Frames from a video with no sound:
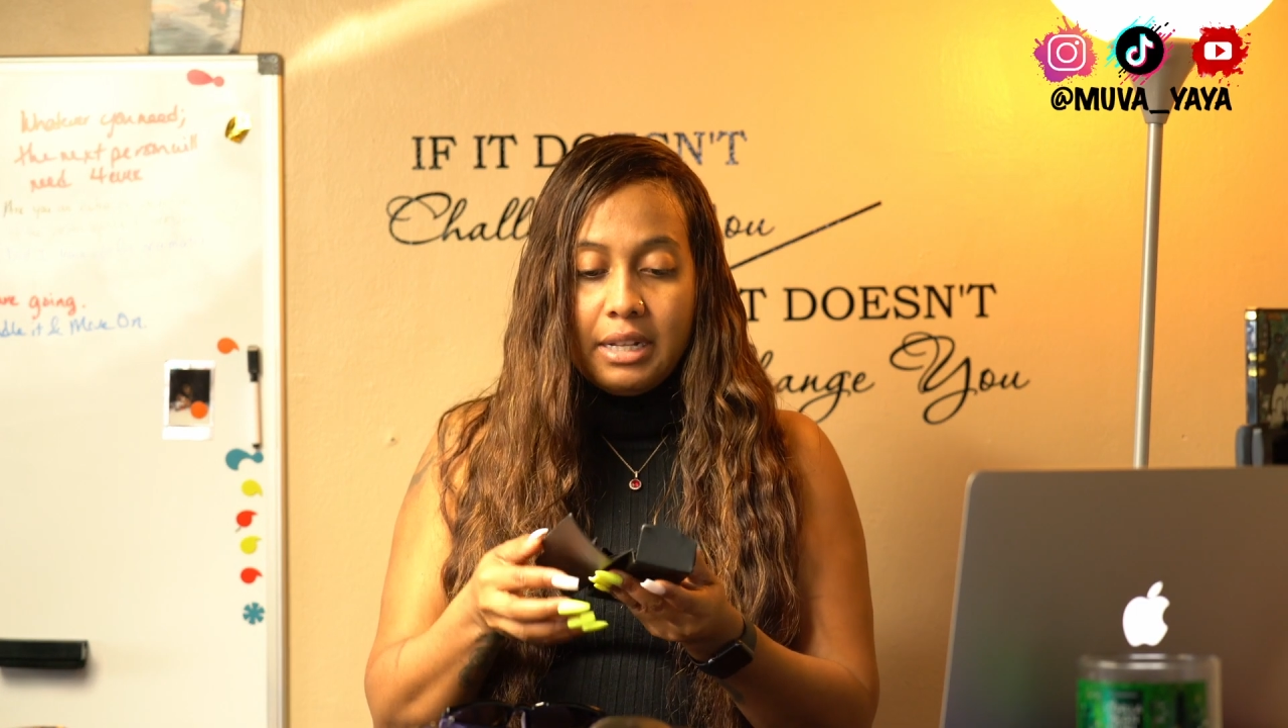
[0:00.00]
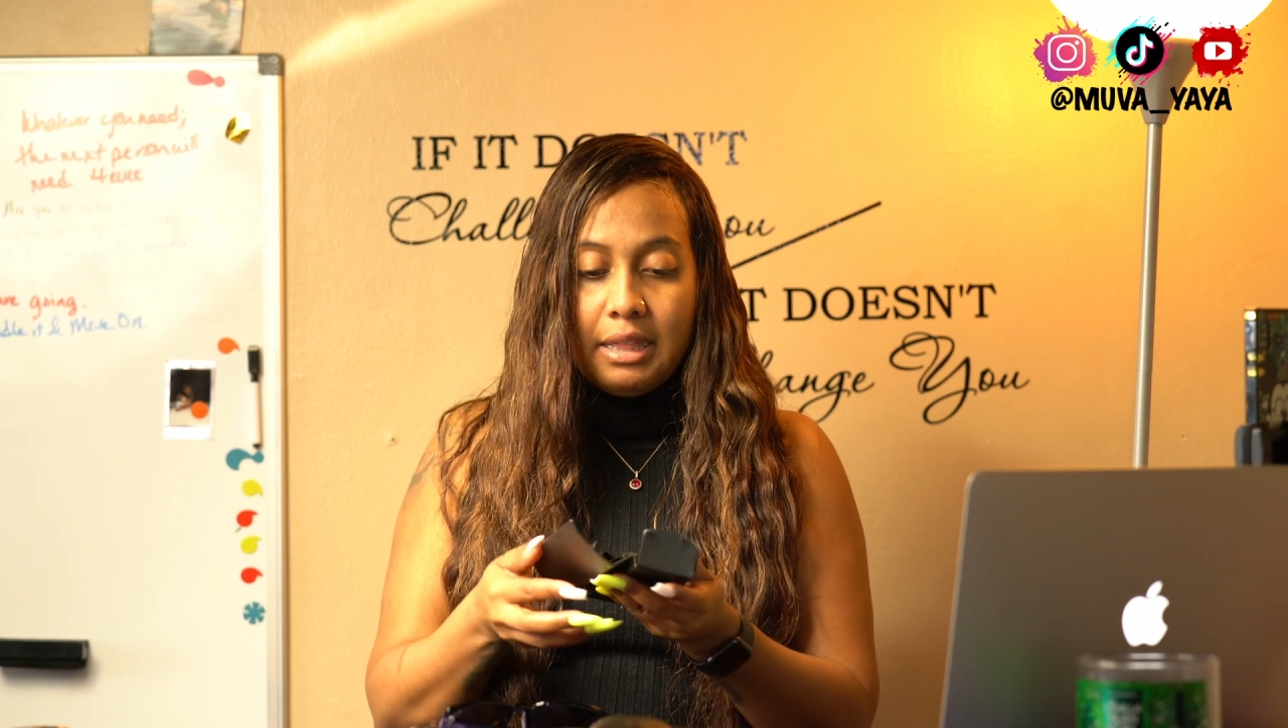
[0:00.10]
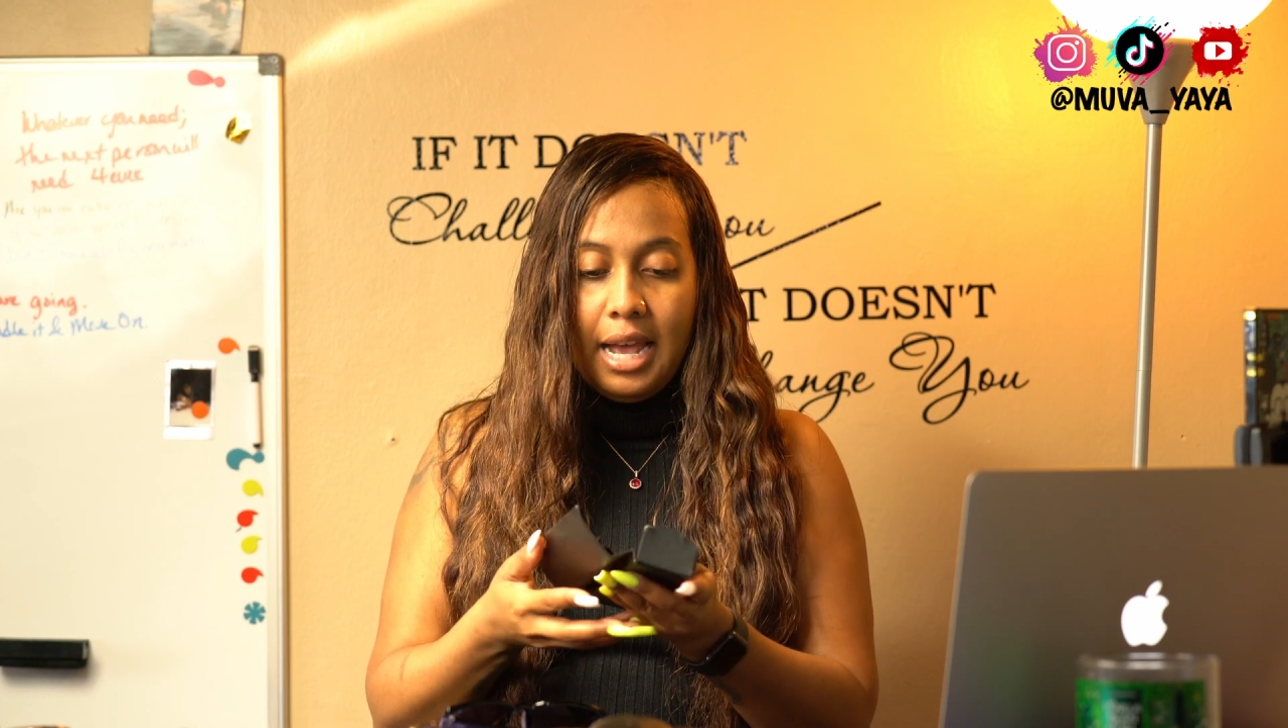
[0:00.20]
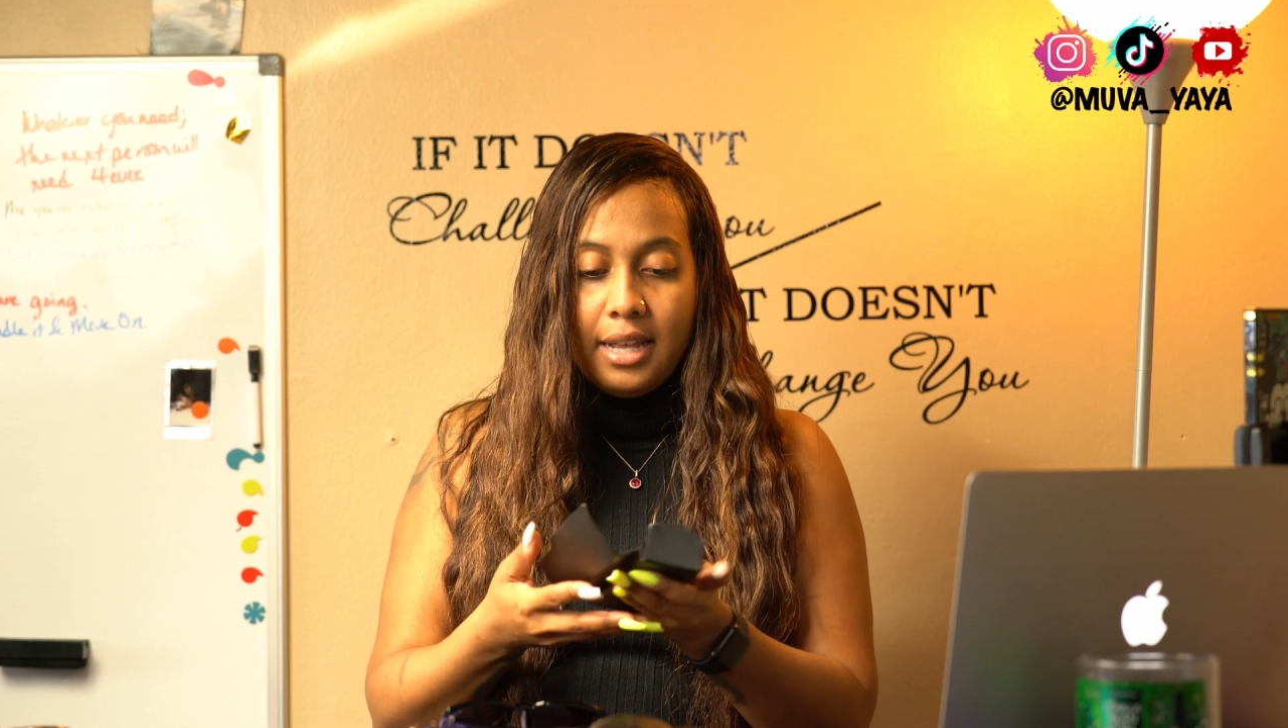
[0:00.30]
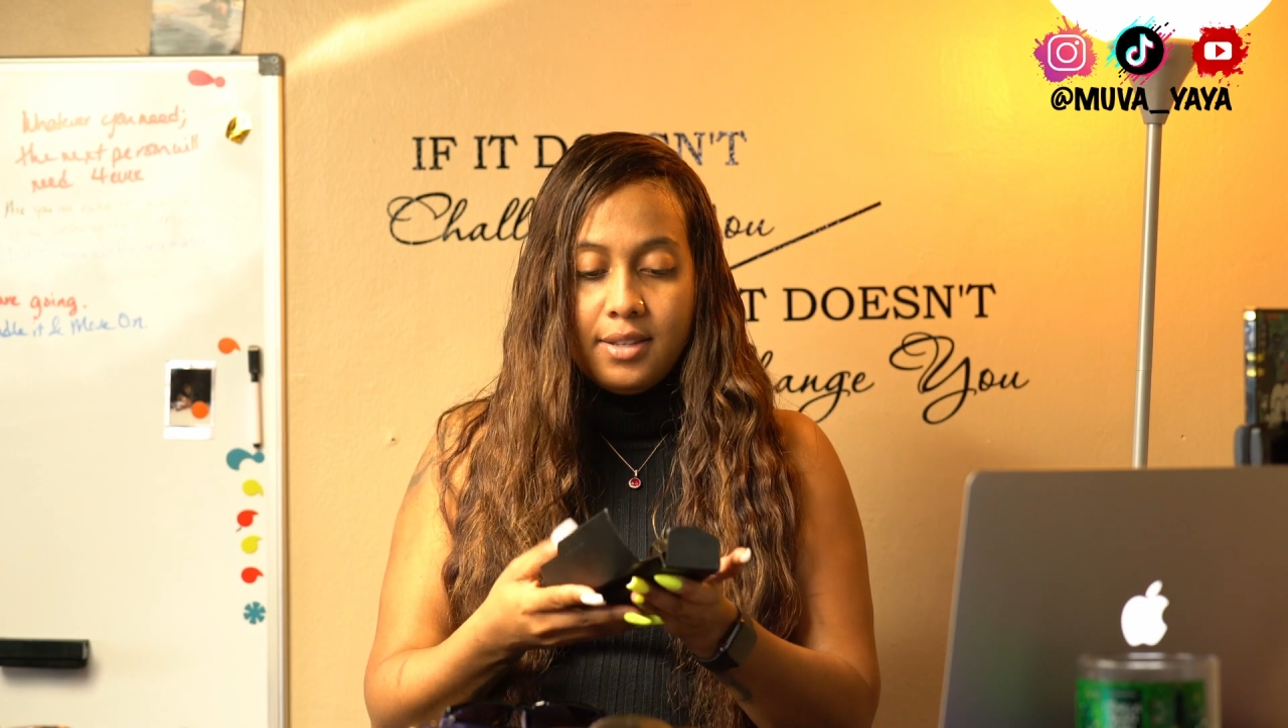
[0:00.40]

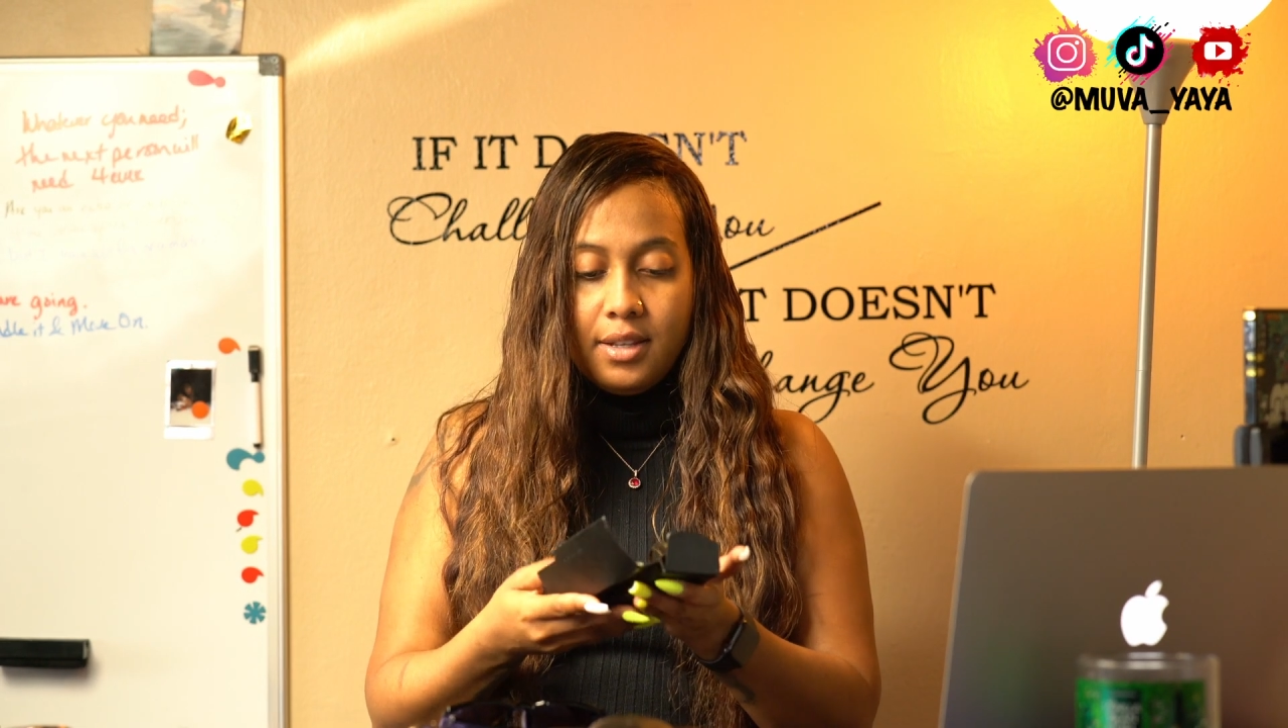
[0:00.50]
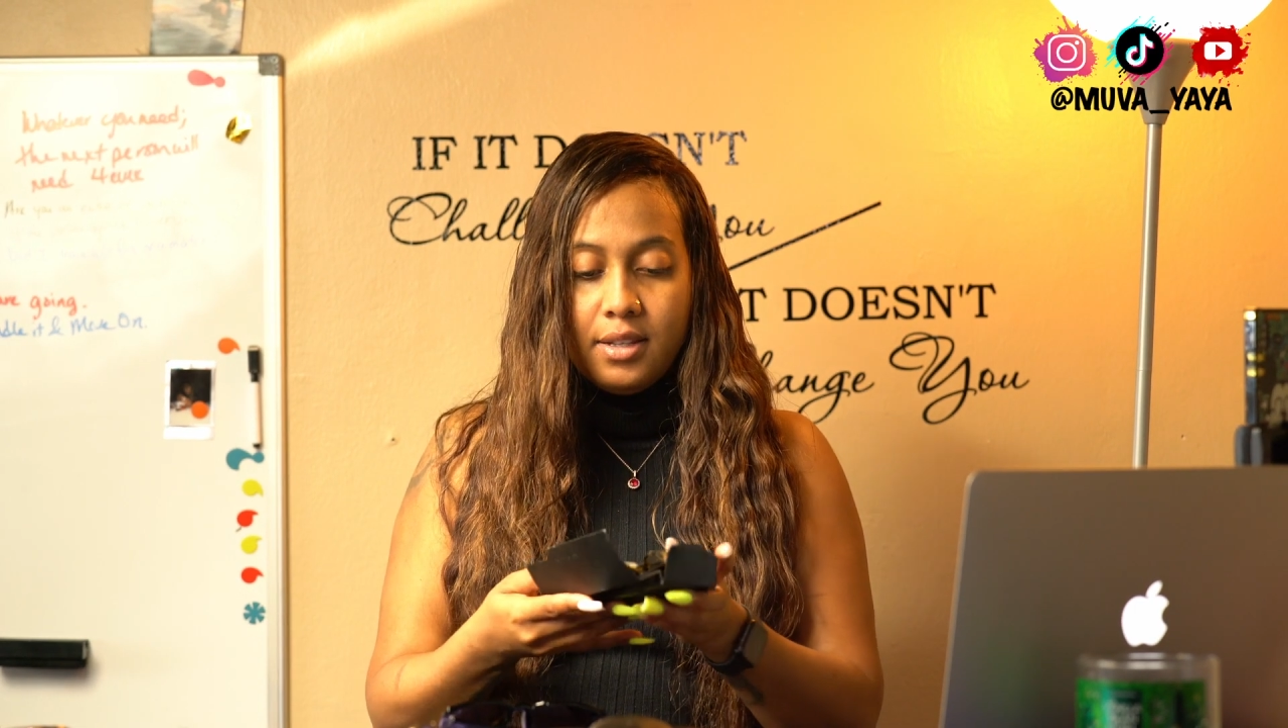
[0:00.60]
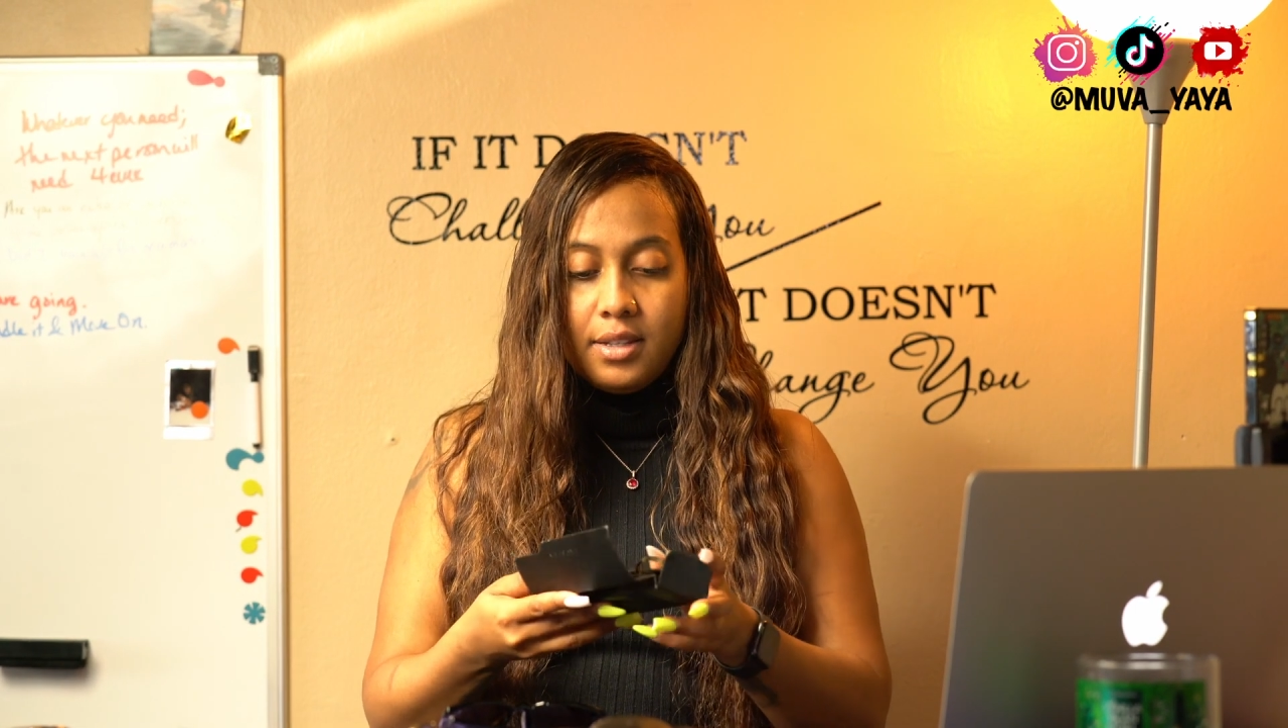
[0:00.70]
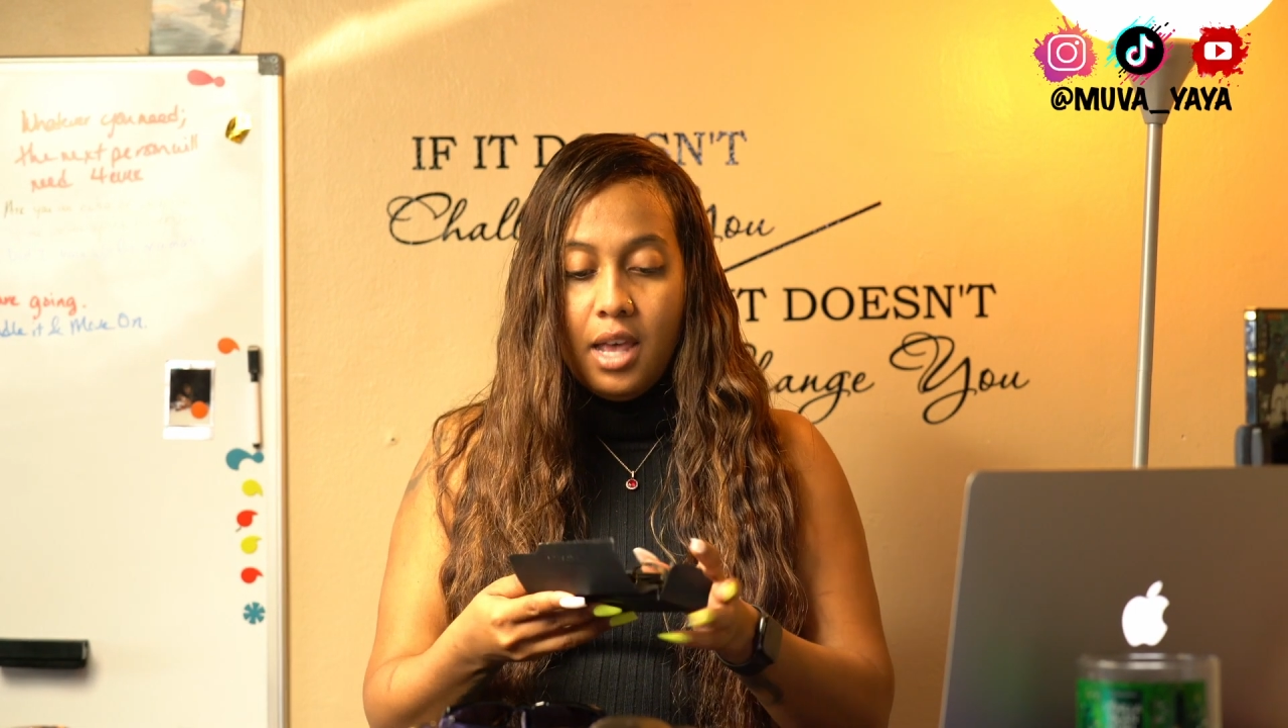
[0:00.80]
glasses